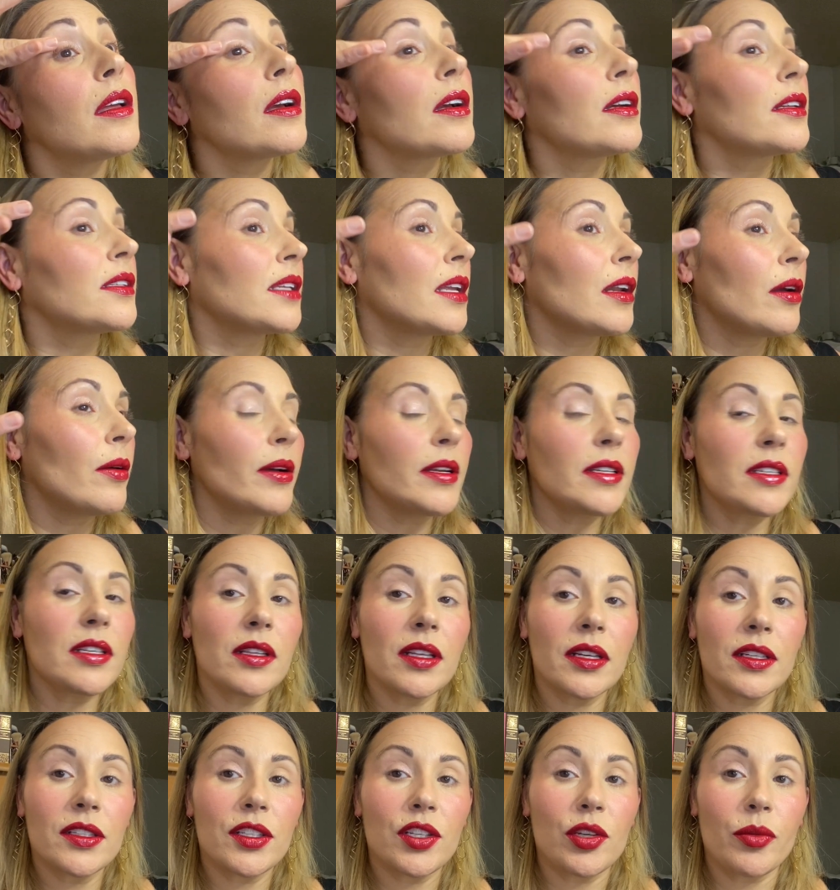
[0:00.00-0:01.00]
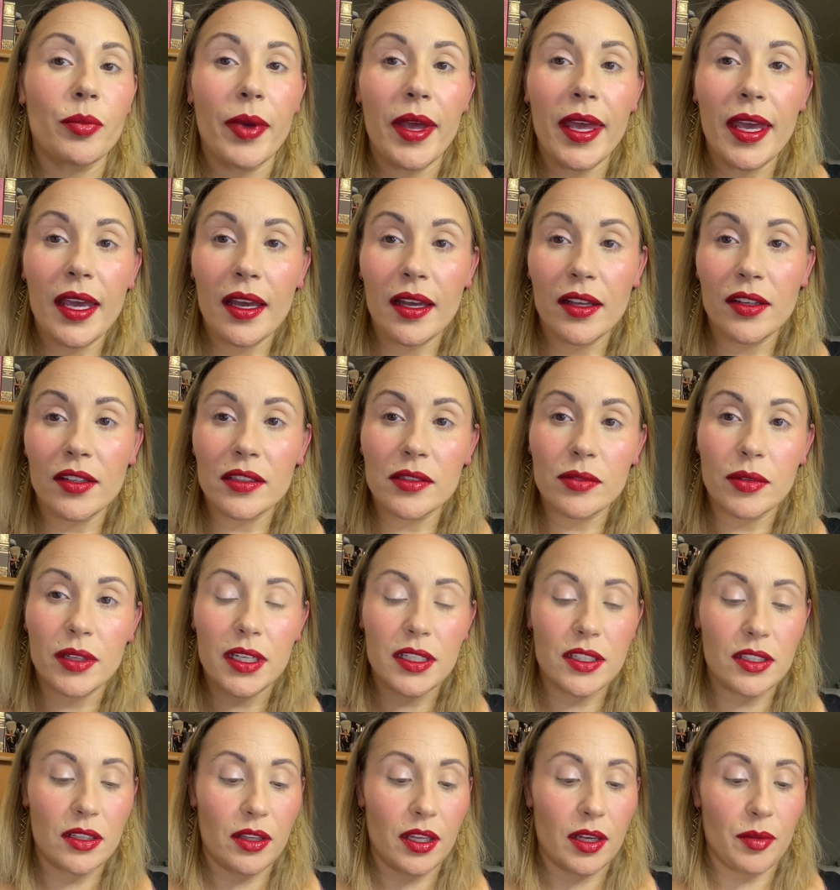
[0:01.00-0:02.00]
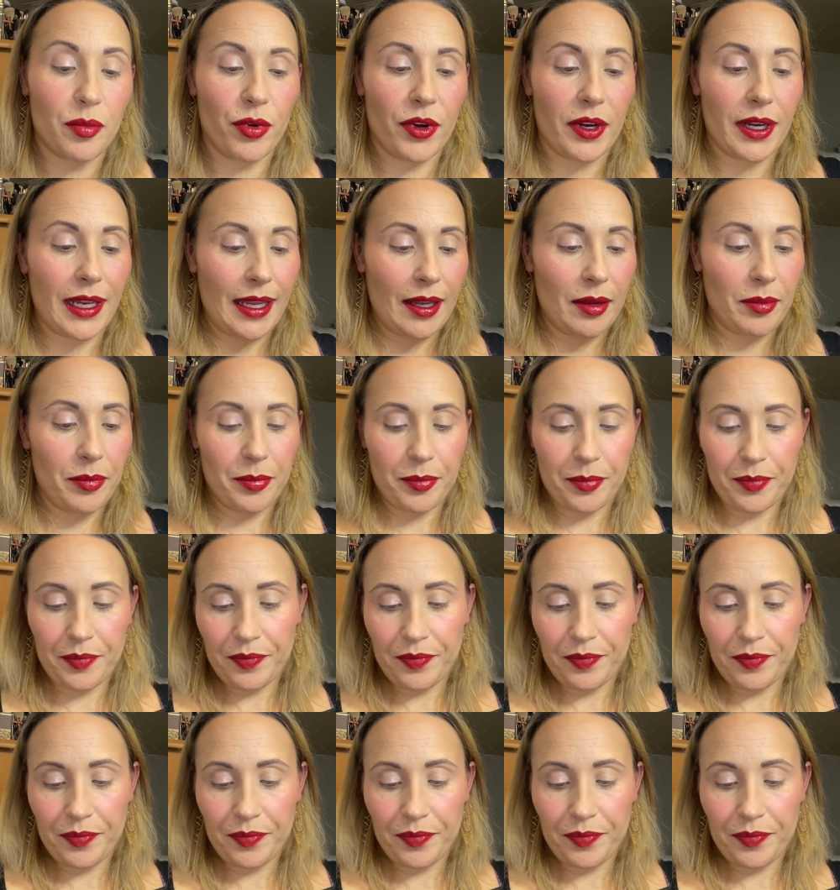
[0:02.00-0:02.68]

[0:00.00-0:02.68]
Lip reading: Because I don't want it to look too pink, I just want it to look pretty.